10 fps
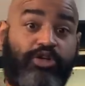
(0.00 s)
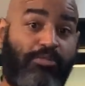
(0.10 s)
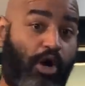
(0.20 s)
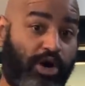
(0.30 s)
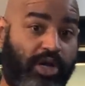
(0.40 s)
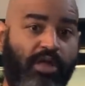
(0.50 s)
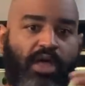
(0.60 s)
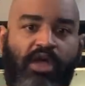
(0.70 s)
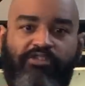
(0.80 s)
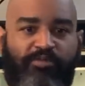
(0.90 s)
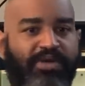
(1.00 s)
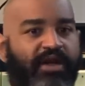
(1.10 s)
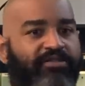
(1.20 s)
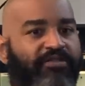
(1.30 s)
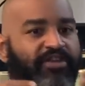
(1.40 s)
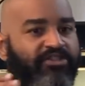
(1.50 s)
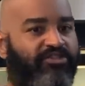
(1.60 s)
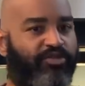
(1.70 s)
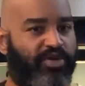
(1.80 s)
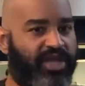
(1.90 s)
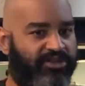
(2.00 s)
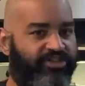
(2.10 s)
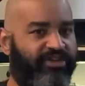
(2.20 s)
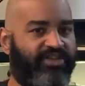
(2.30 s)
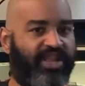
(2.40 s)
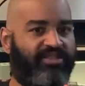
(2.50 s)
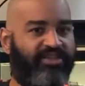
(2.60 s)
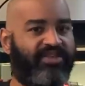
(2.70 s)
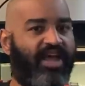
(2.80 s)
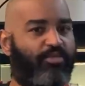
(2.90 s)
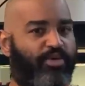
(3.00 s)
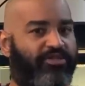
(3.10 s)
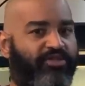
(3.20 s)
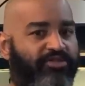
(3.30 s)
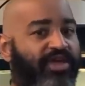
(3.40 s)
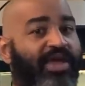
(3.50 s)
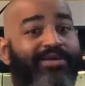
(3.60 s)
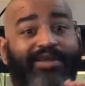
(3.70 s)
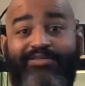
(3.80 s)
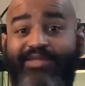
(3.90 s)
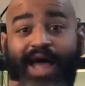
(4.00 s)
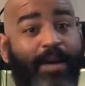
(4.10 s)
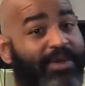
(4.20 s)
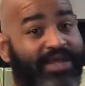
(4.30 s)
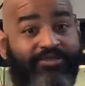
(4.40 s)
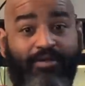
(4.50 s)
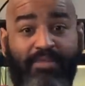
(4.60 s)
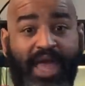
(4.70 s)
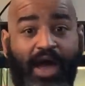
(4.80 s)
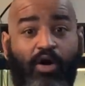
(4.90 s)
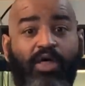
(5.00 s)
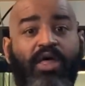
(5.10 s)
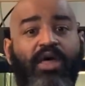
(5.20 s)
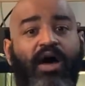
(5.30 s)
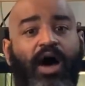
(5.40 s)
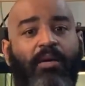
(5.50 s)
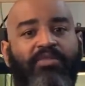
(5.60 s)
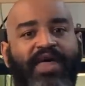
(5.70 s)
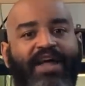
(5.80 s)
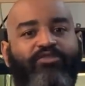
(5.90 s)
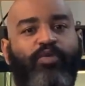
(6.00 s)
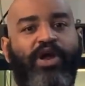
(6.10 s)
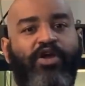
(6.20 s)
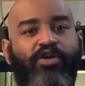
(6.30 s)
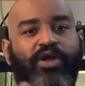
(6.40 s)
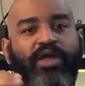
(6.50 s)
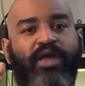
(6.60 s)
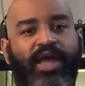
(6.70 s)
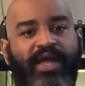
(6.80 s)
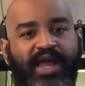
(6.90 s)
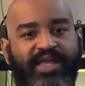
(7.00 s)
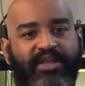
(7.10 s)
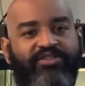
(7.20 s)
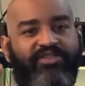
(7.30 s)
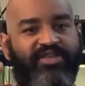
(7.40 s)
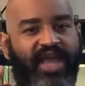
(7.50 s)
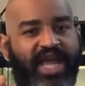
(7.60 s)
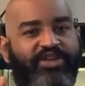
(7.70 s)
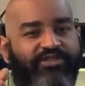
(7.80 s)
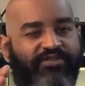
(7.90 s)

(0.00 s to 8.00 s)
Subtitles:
mark. Just because a fish is 3 inches and it doesn't have bristles does not mean it's a male. That's where it kind of gets into the age of the